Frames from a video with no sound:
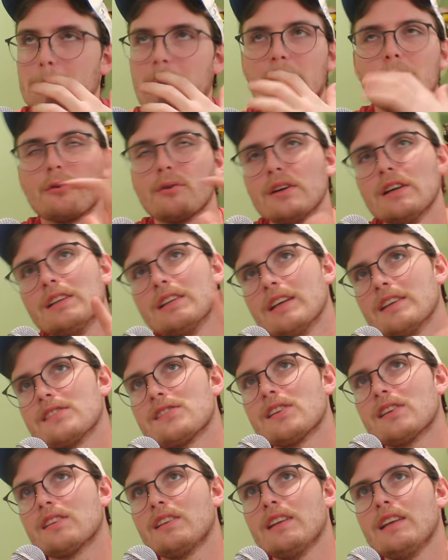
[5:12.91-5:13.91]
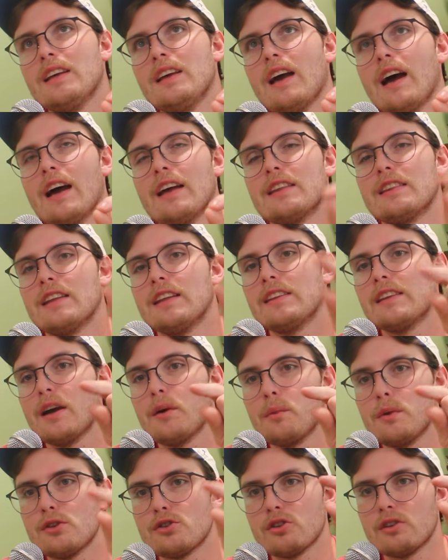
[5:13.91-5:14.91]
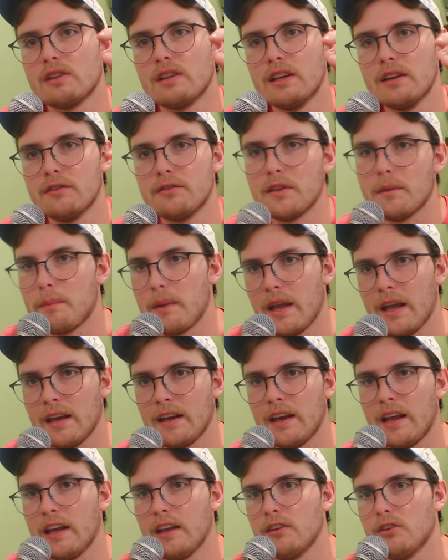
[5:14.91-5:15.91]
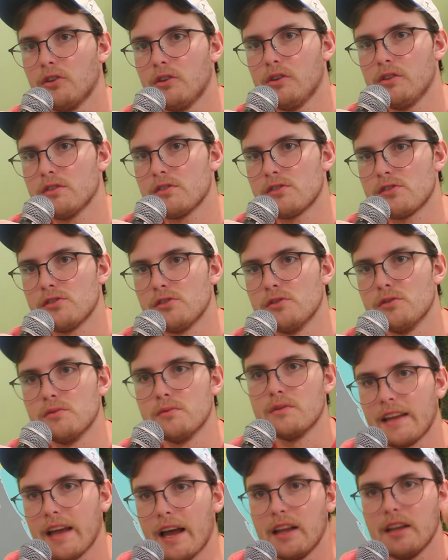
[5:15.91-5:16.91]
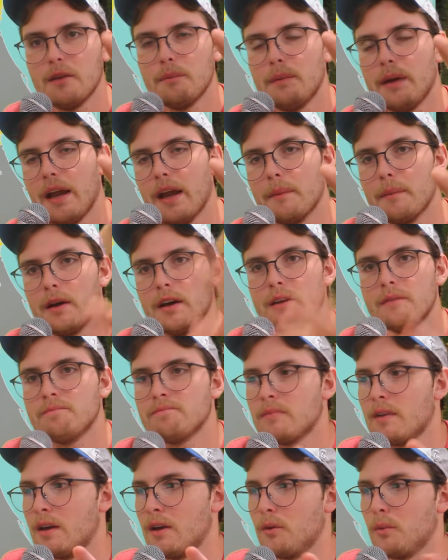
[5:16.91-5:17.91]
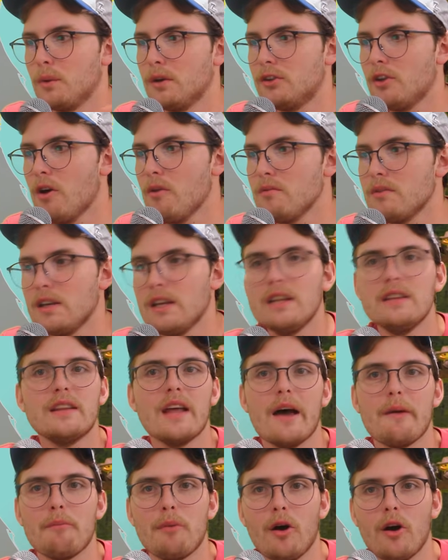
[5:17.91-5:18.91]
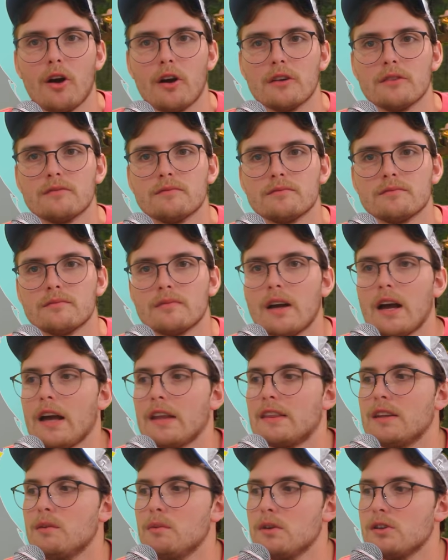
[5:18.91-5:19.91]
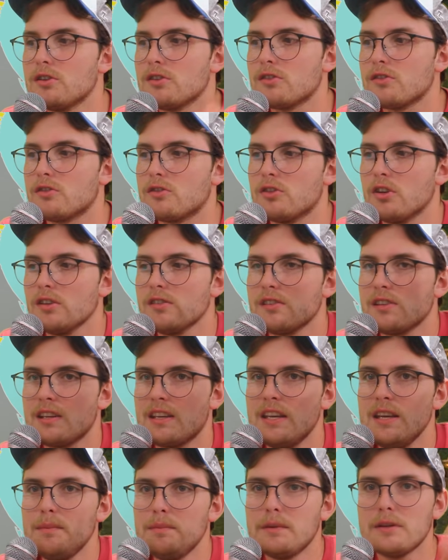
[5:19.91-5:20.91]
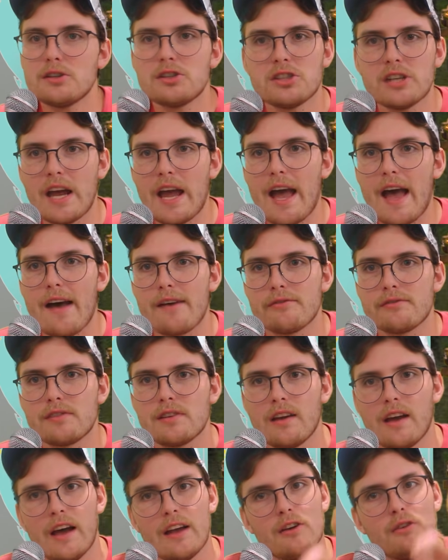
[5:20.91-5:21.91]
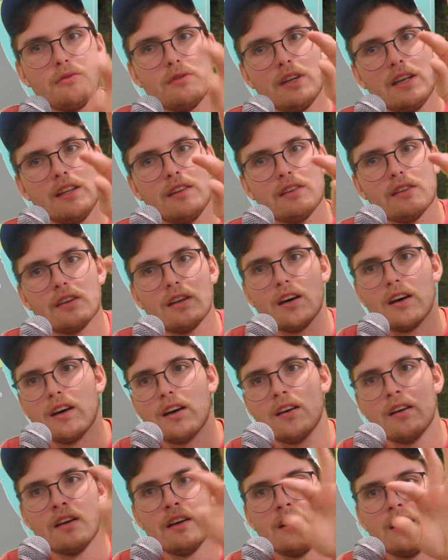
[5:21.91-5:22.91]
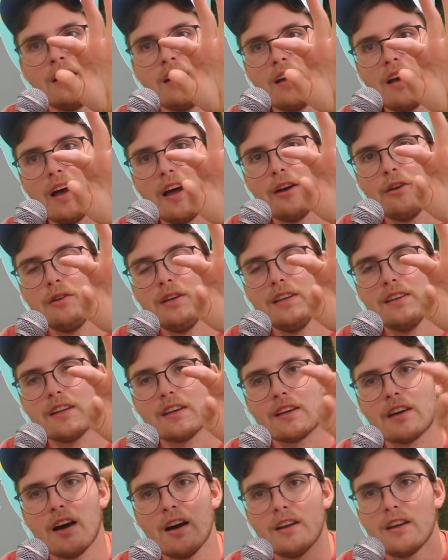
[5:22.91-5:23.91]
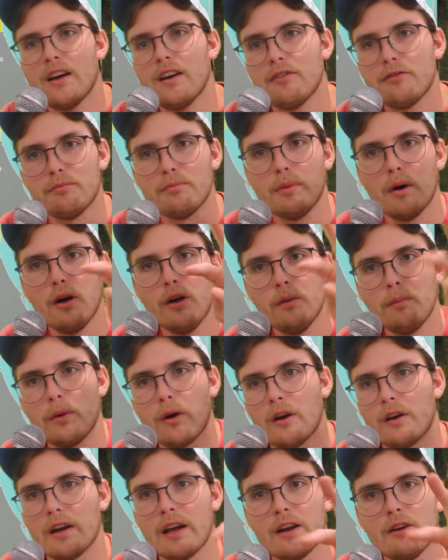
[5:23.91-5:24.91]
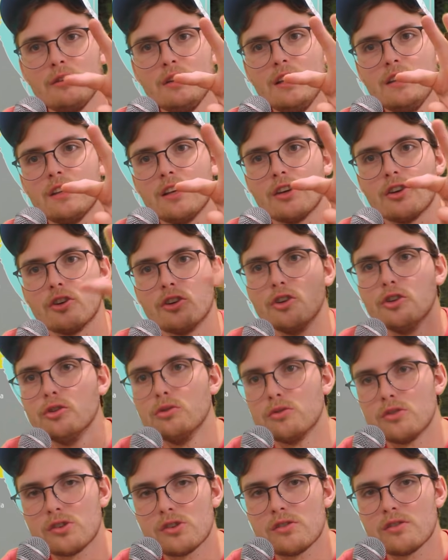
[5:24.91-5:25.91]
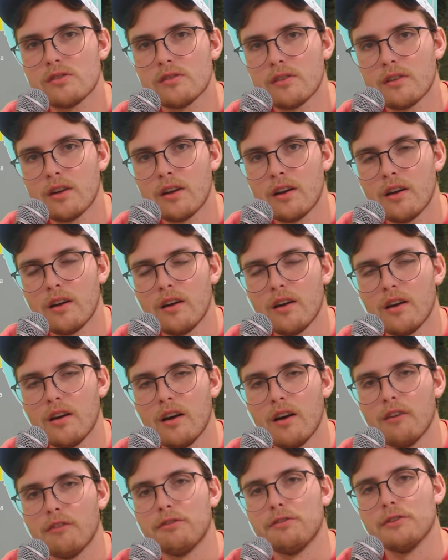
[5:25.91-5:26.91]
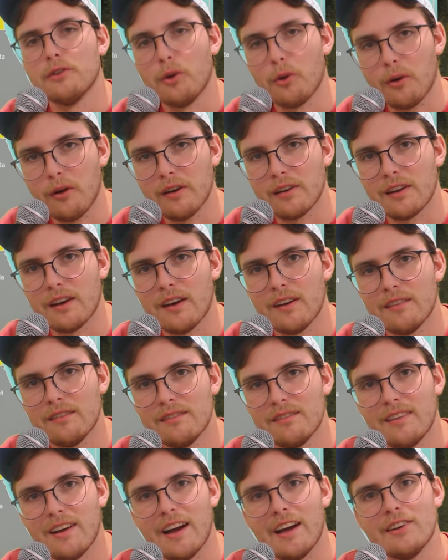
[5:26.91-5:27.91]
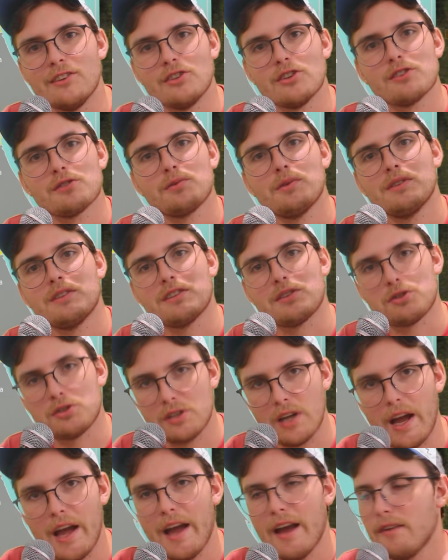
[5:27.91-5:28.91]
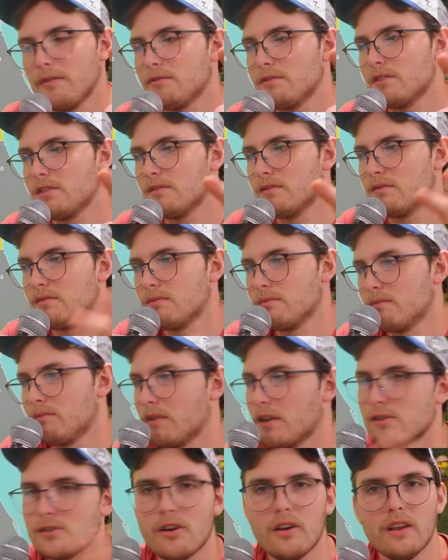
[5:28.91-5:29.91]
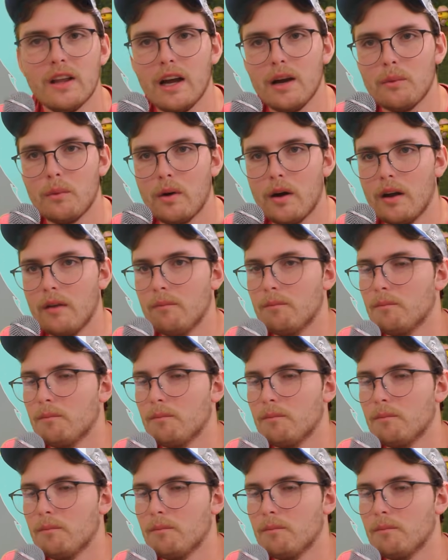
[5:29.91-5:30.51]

Now, realistically, I think that we should give the panhandle to Alabama. We don't need that part. I think we just keep the shaft. I don't need the cut off ball part. I don't need the gooch of Florida. I just want the shaft. That's all I want.